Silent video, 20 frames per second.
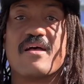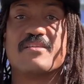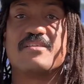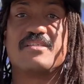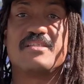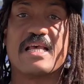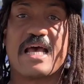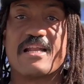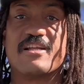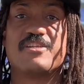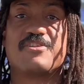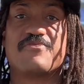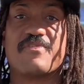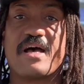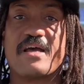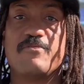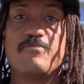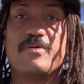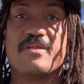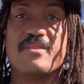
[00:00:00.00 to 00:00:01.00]

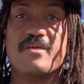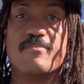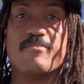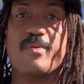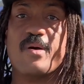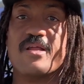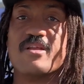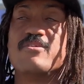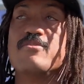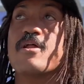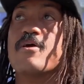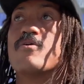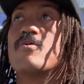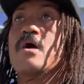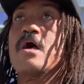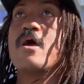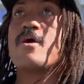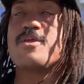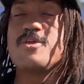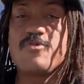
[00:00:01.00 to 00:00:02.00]
satisfied with it, but you know,
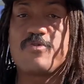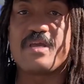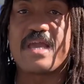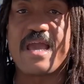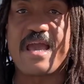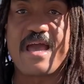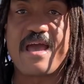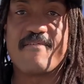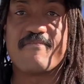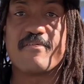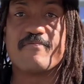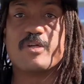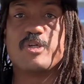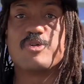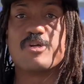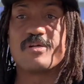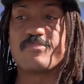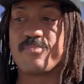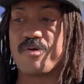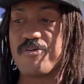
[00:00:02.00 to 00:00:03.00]
you can't have every
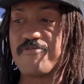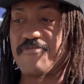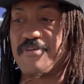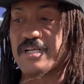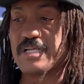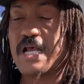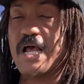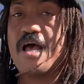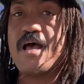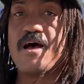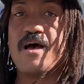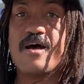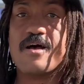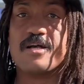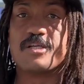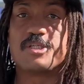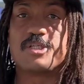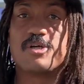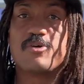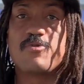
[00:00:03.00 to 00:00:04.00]
trick perfect.
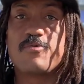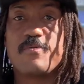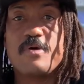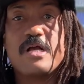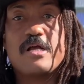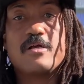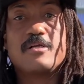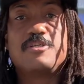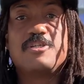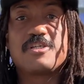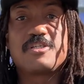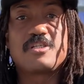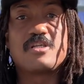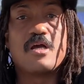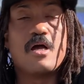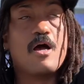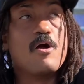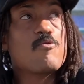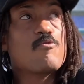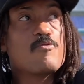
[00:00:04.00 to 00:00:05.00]
So just
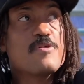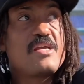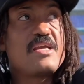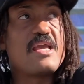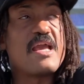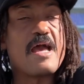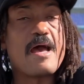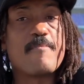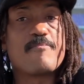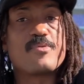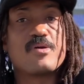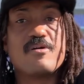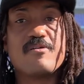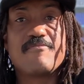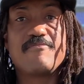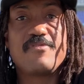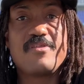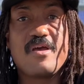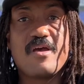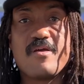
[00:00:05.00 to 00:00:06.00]
a recap
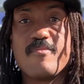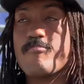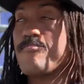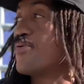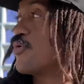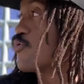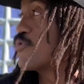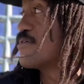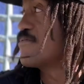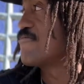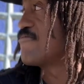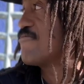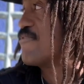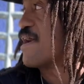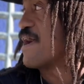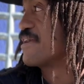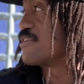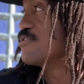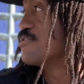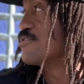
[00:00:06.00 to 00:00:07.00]
of the important
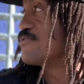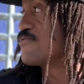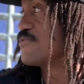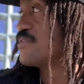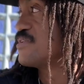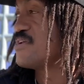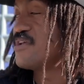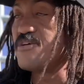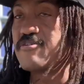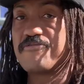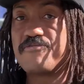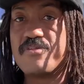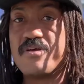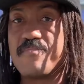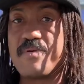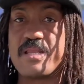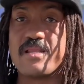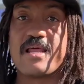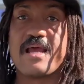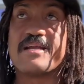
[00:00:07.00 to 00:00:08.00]
factors for the heel flip,
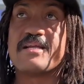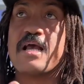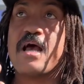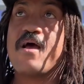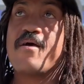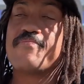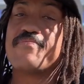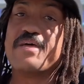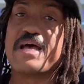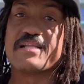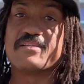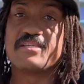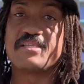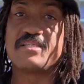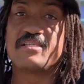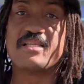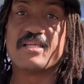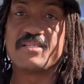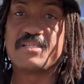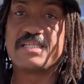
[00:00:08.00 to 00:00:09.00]
and like that's
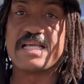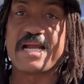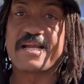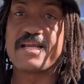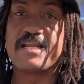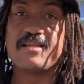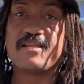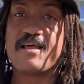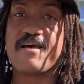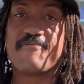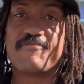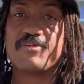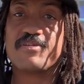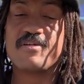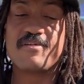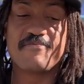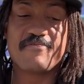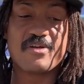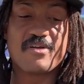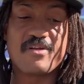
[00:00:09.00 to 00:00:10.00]
the second level
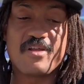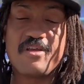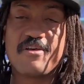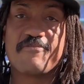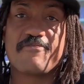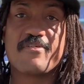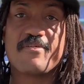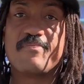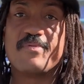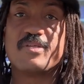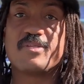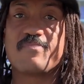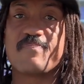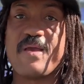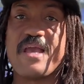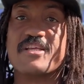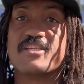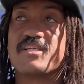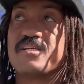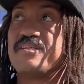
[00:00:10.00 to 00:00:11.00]
of your heel flip is
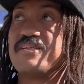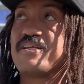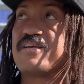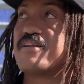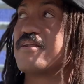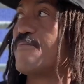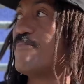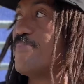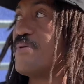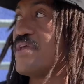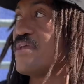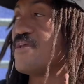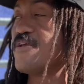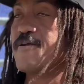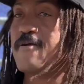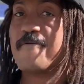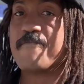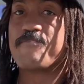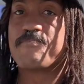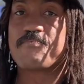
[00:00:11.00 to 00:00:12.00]
basically gonna be
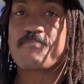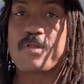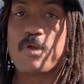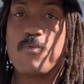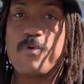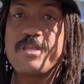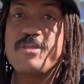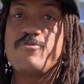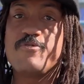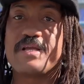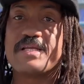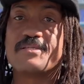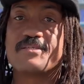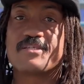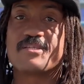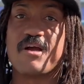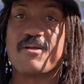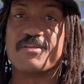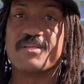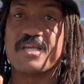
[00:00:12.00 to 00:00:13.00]
when you can
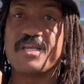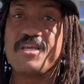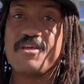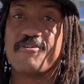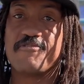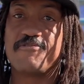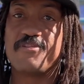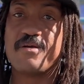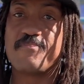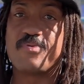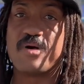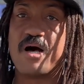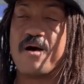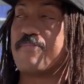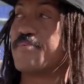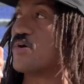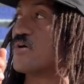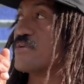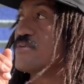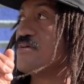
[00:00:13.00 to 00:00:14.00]
start to heel flip up
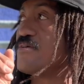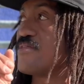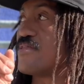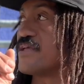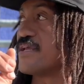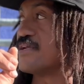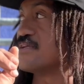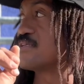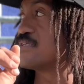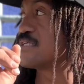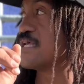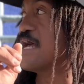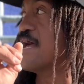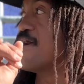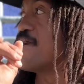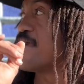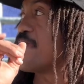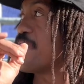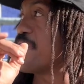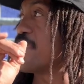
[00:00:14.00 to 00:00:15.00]
onto things.
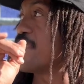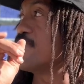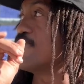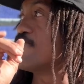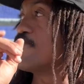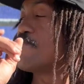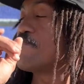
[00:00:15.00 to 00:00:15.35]
And